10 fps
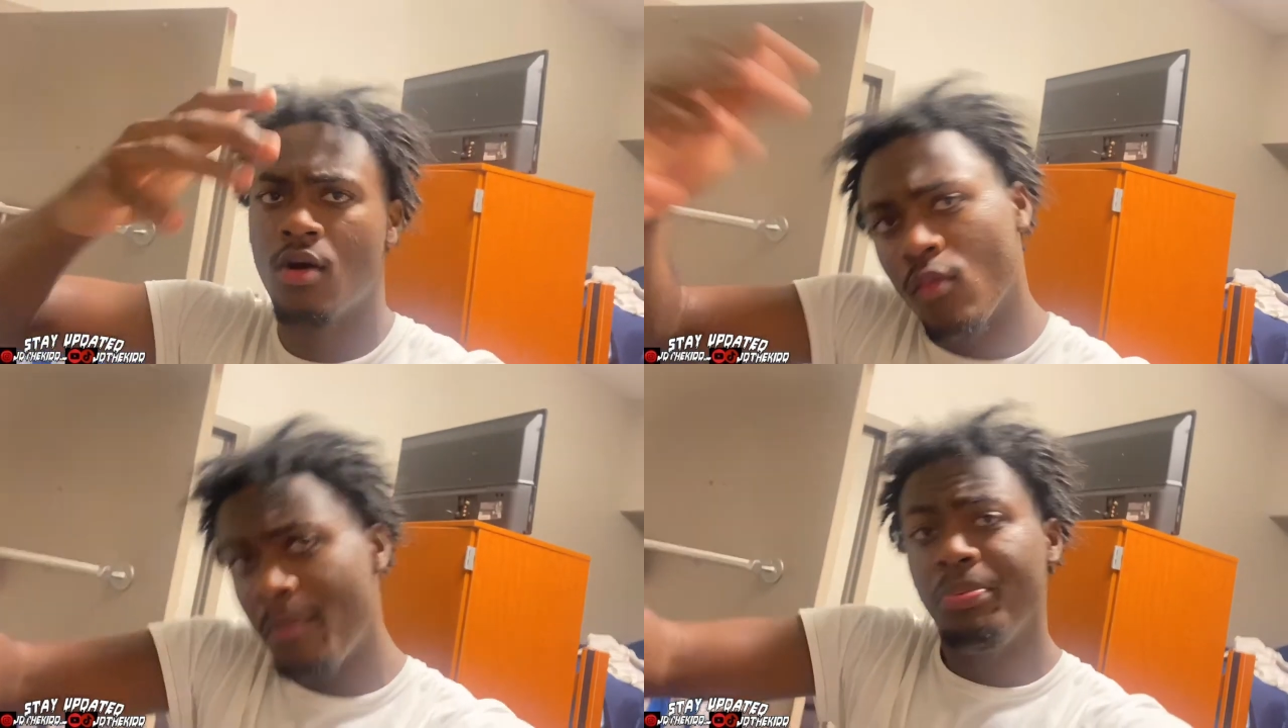
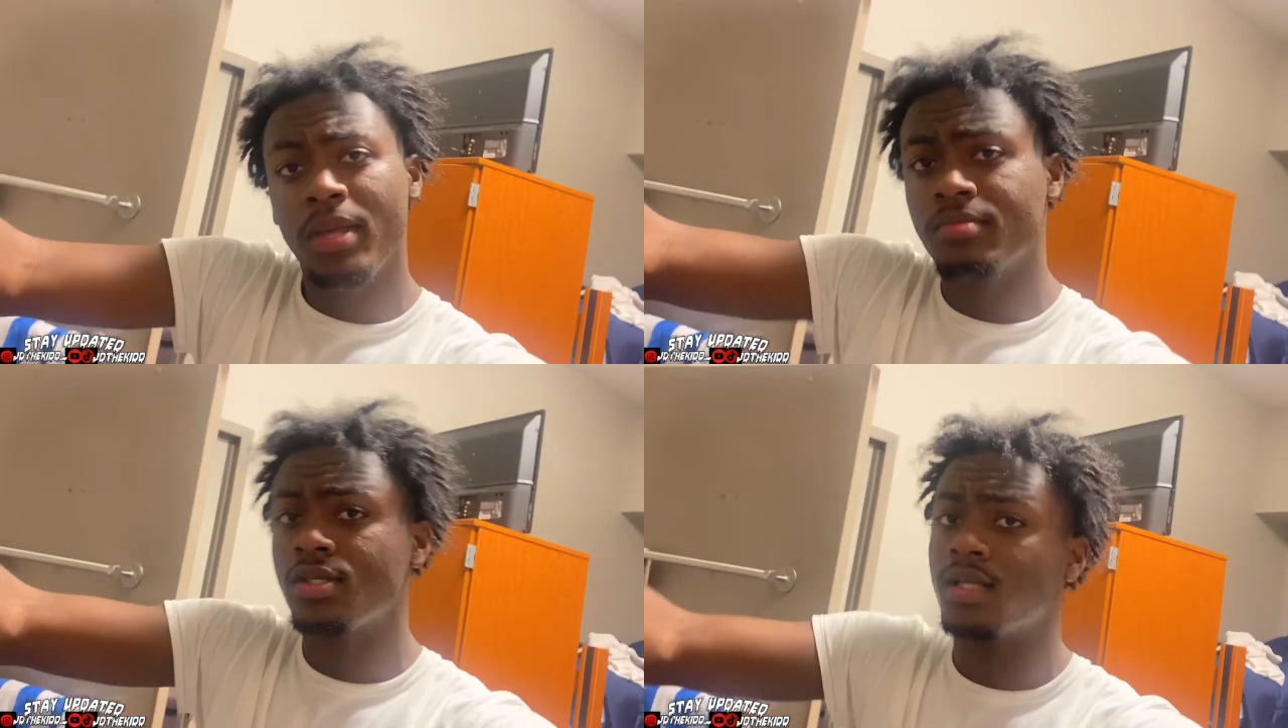1
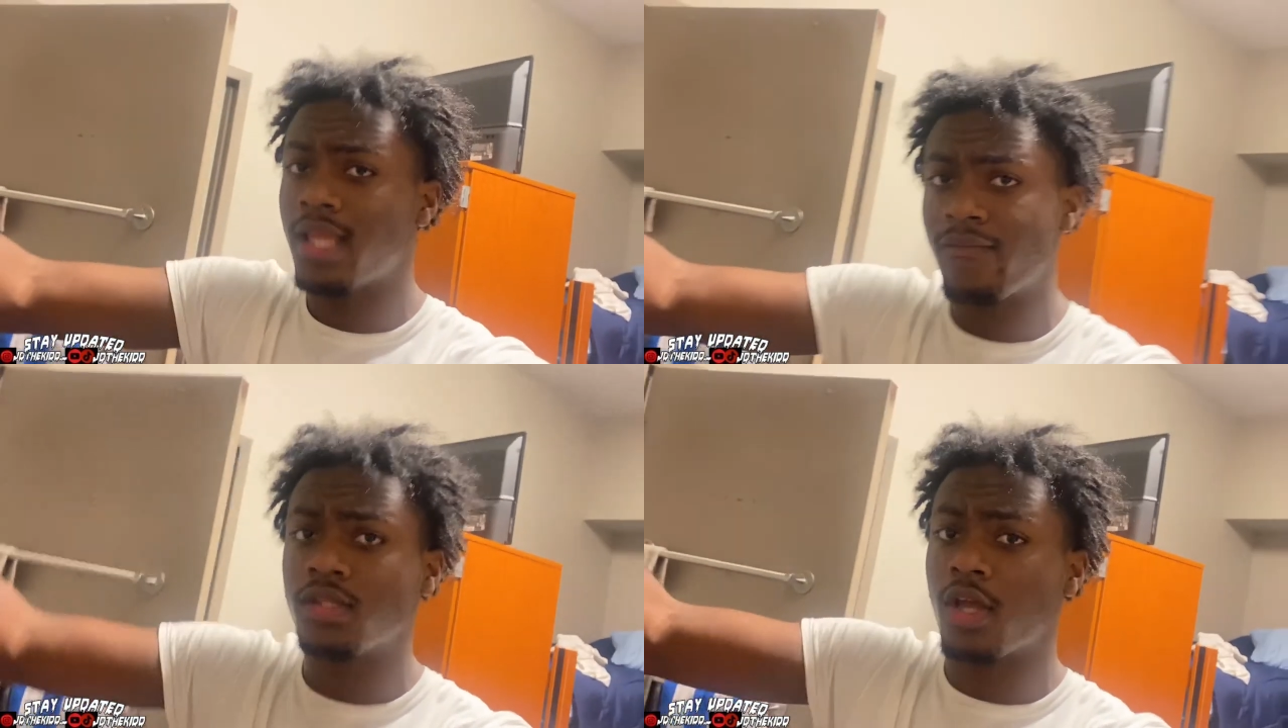p.m. to
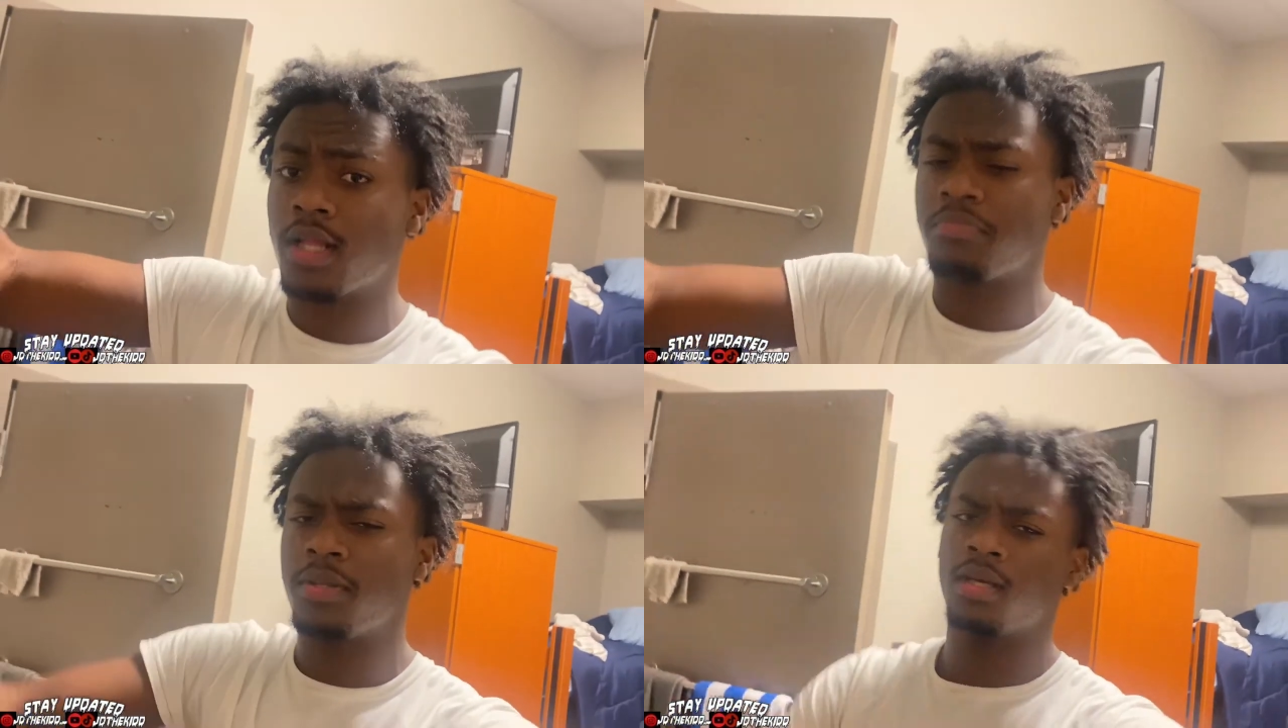
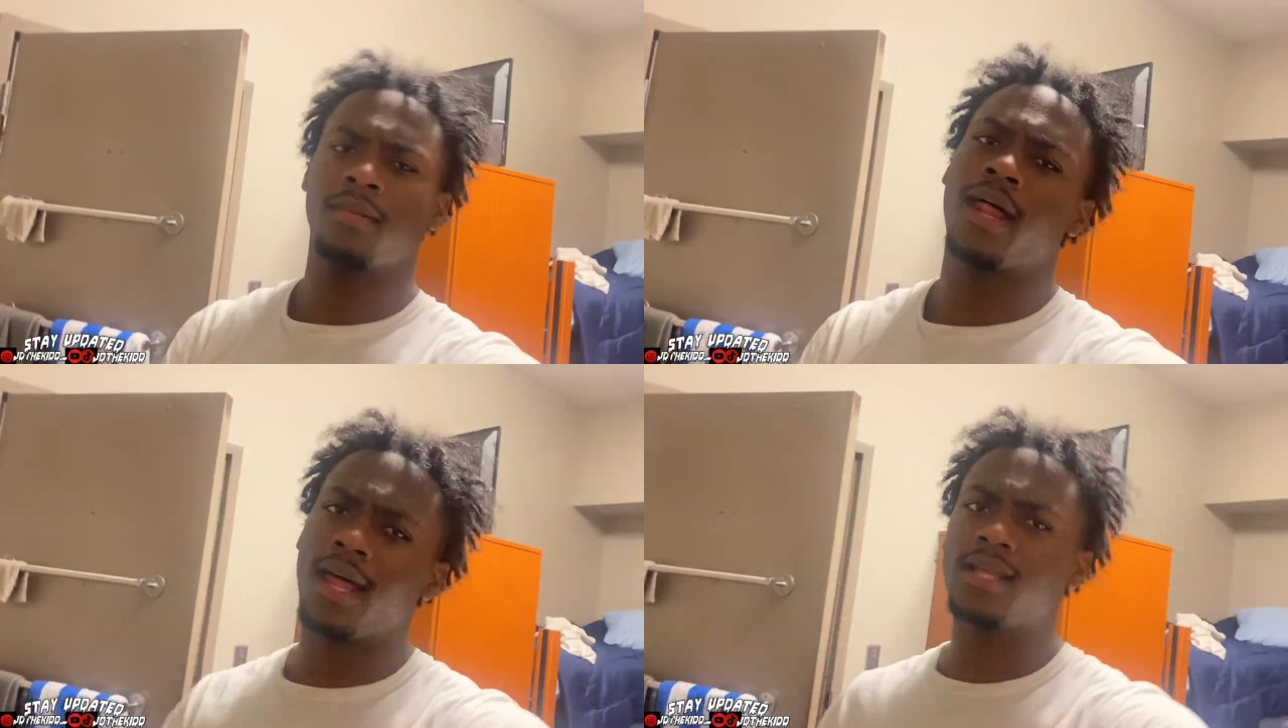11:30 p.m.,
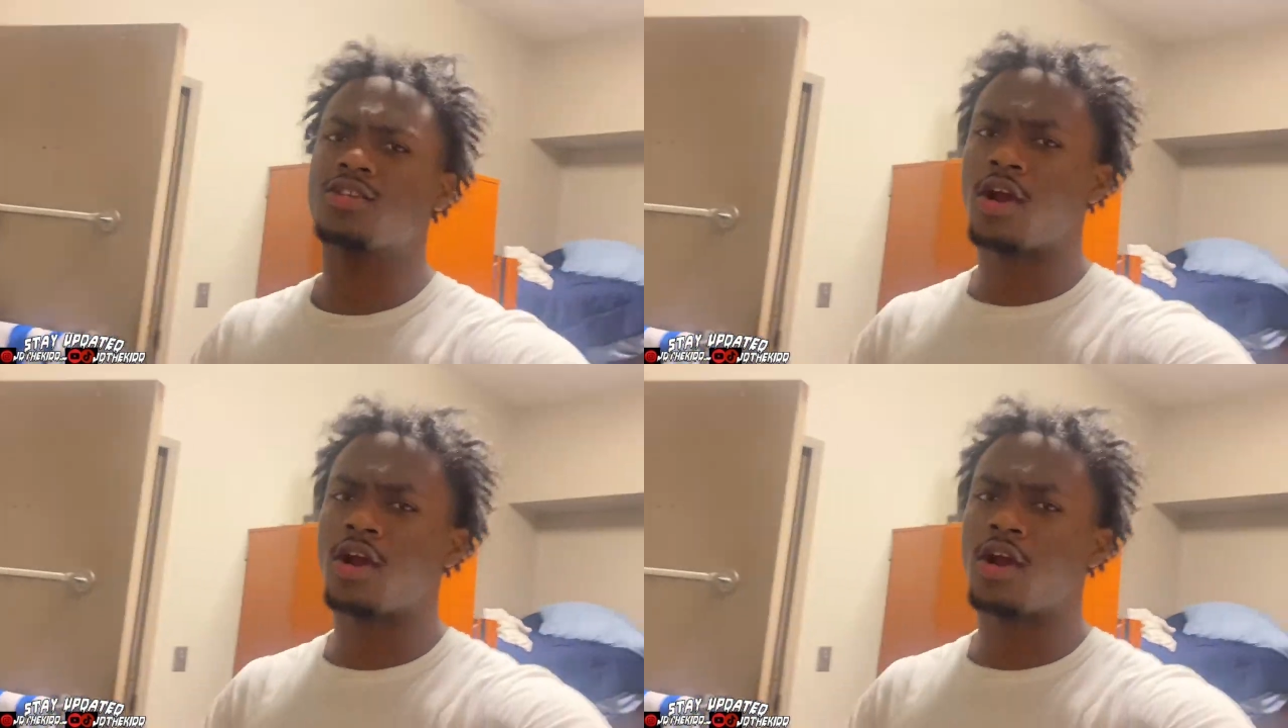like, that's